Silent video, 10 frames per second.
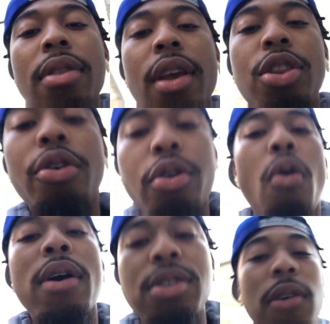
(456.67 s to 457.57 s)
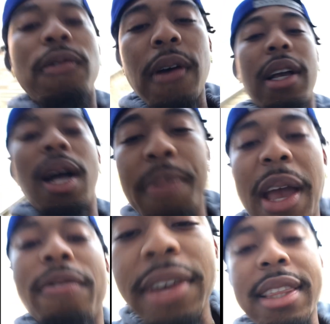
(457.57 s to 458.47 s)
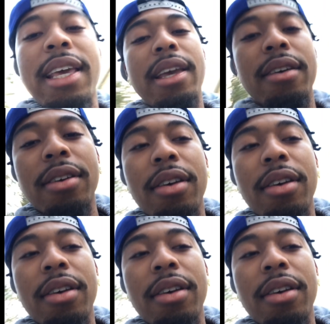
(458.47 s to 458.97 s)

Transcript: They're going to fuck up everything.